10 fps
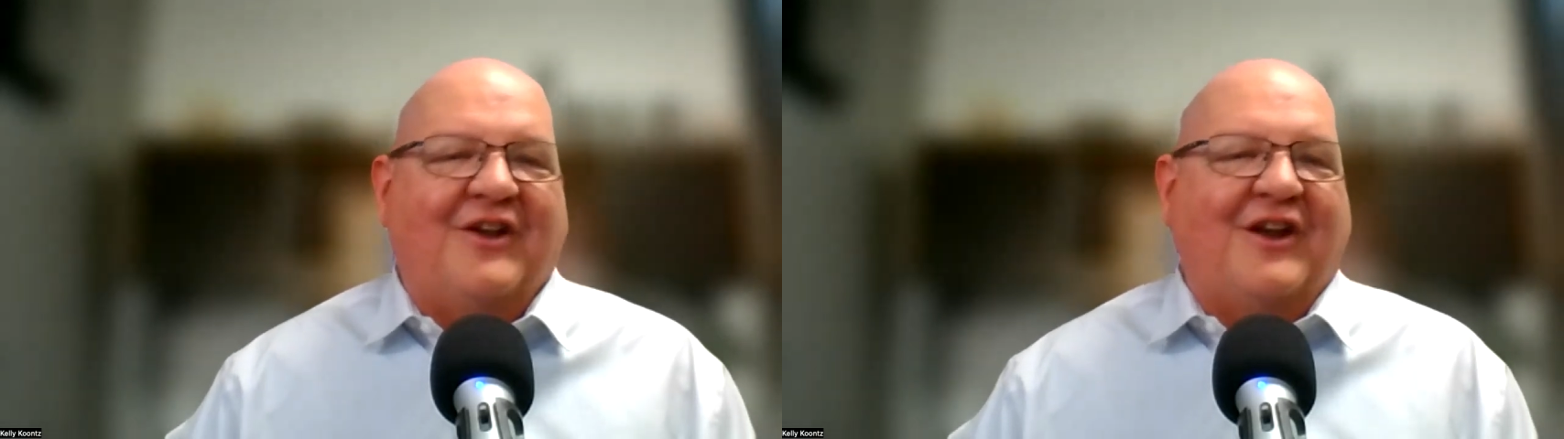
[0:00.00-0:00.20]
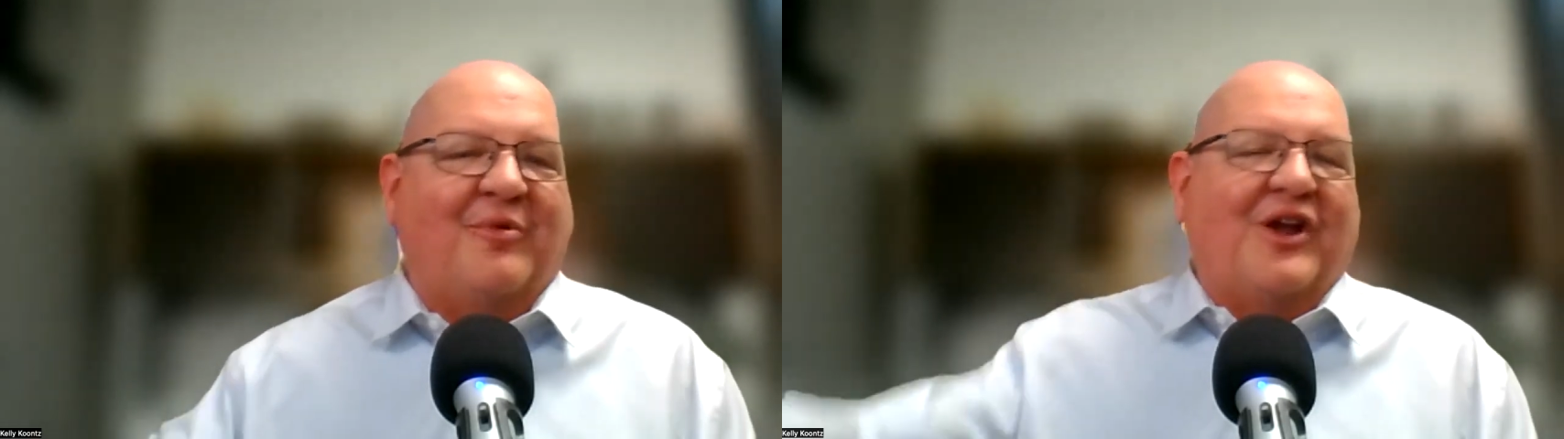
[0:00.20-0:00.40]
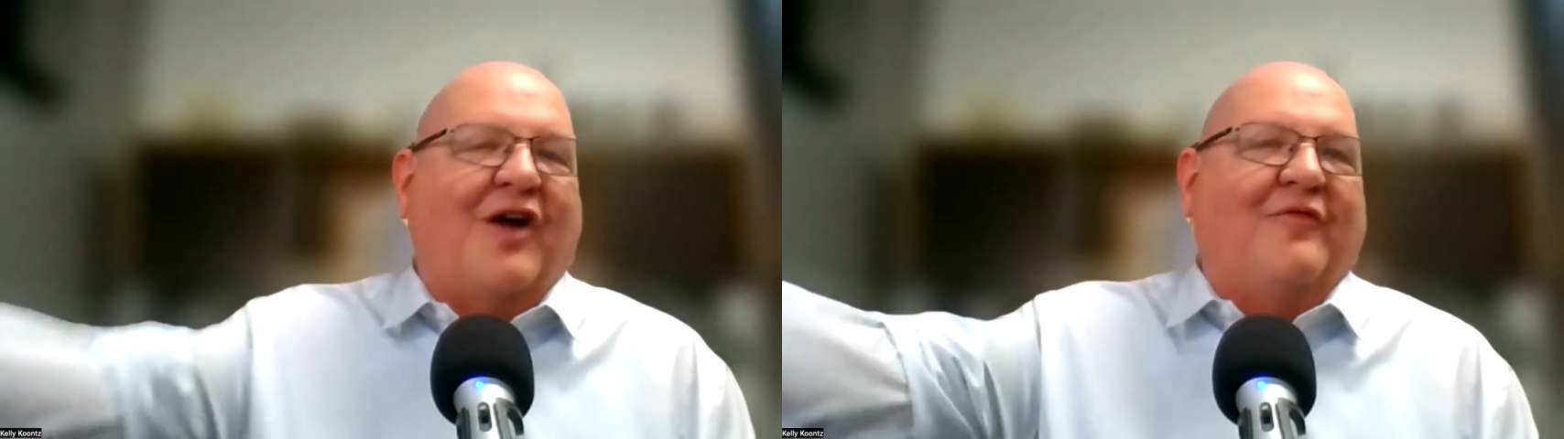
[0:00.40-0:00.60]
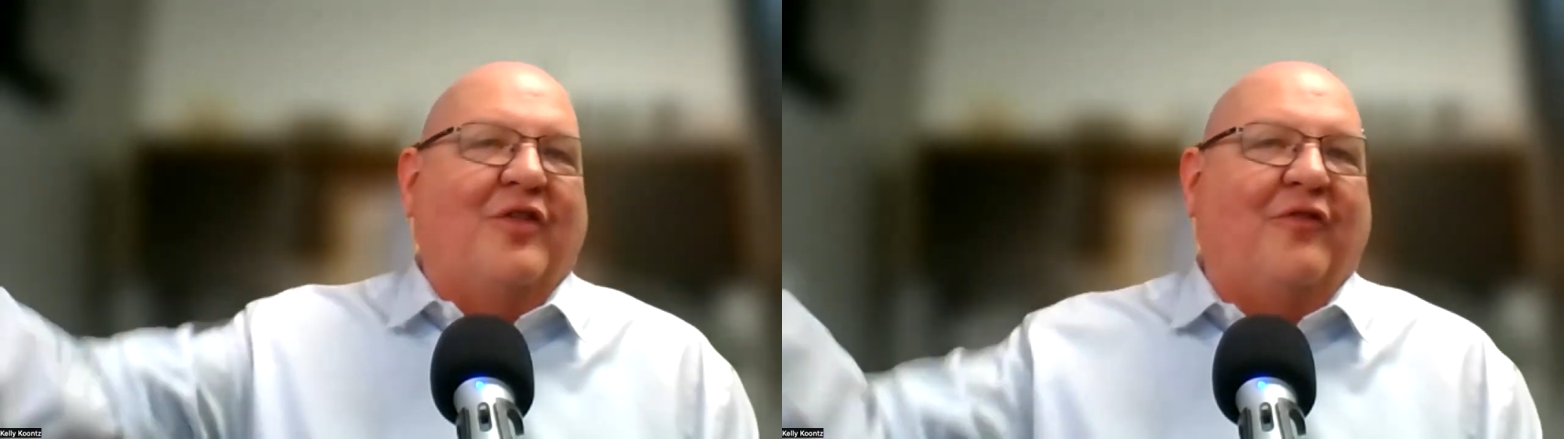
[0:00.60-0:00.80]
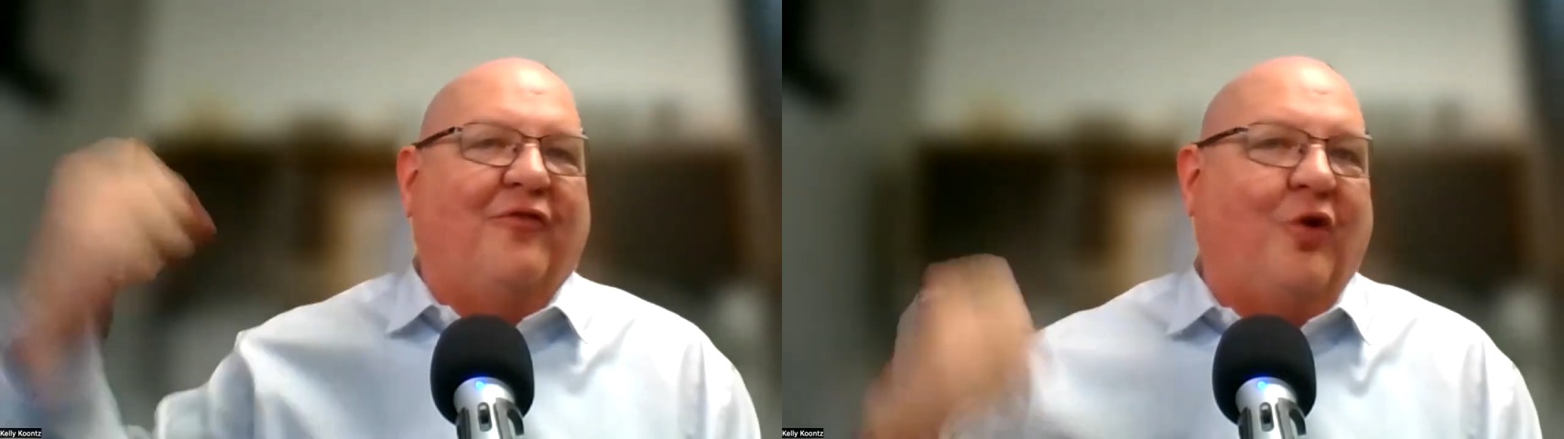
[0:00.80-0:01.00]
You're going to recover
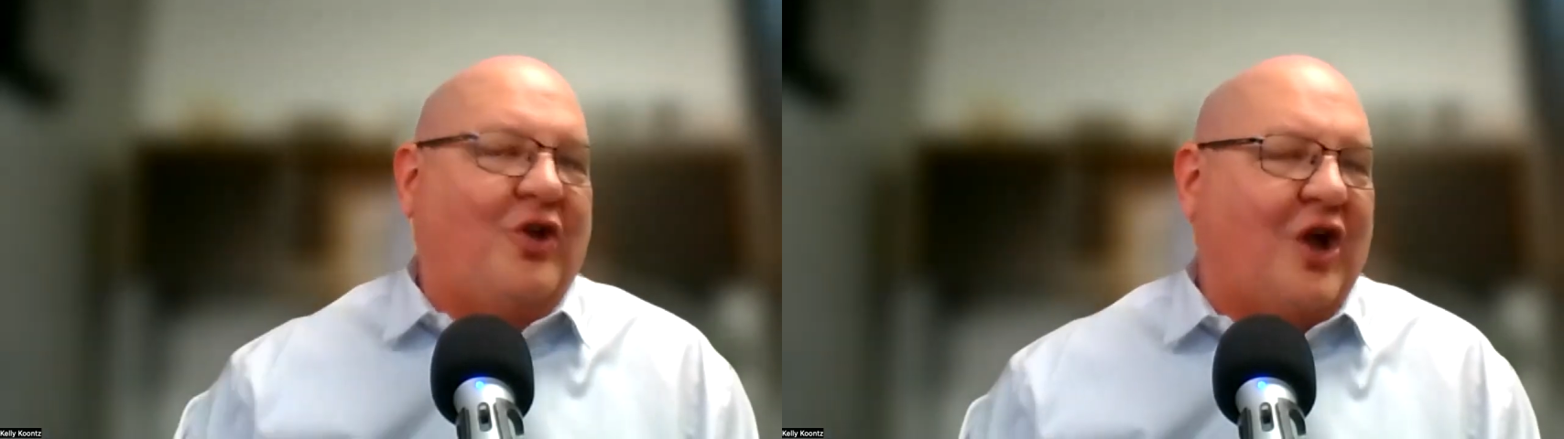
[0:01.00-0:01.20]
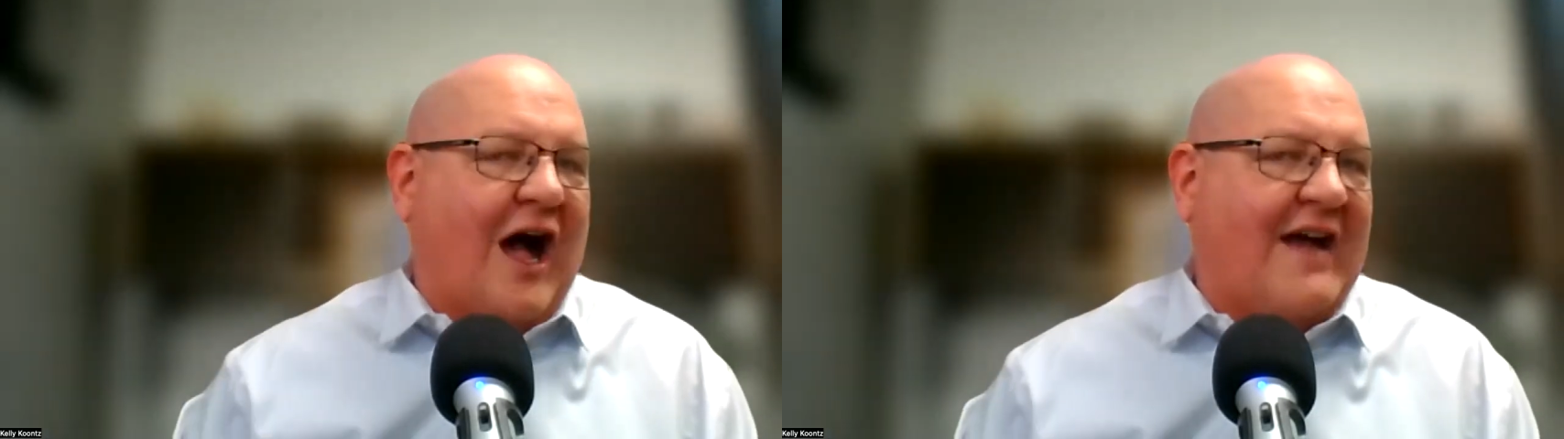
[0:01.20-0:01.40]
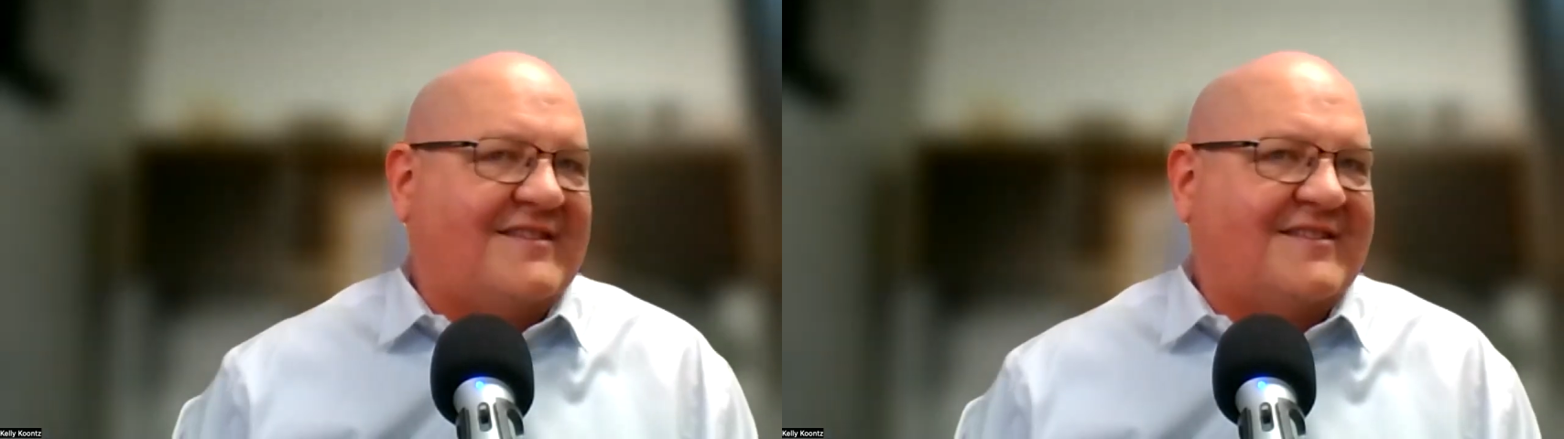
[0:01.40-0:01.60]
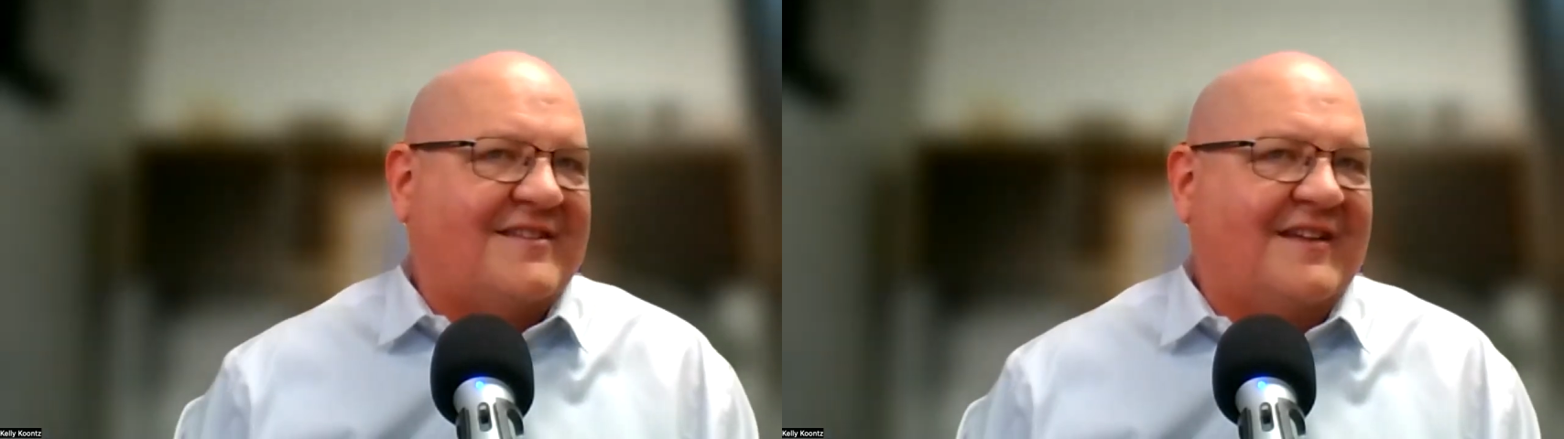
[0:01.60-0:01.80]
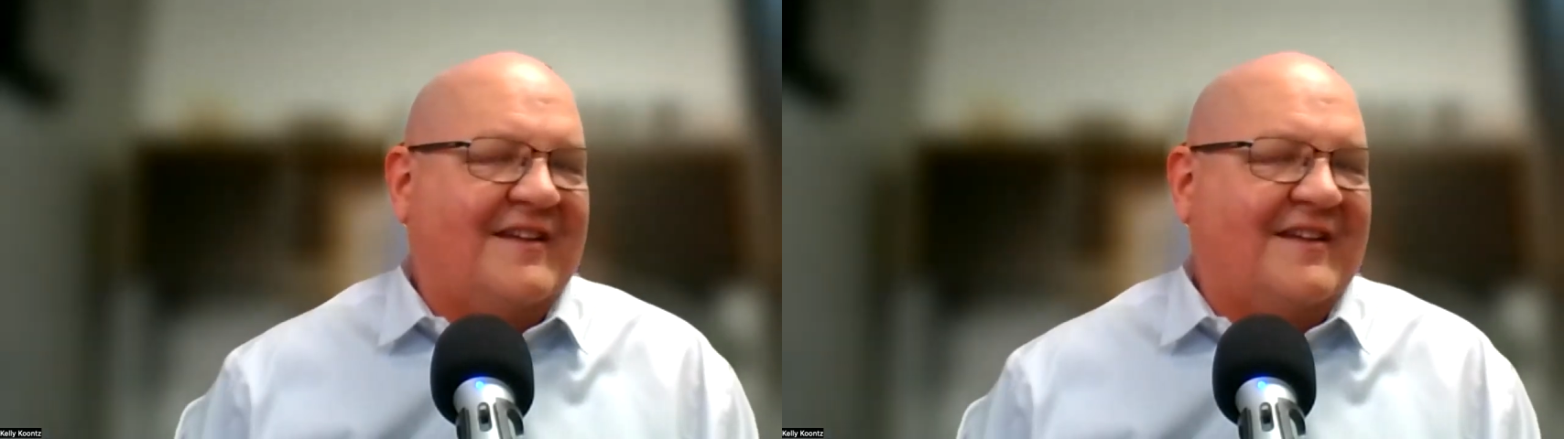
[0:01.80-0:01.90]
the full costs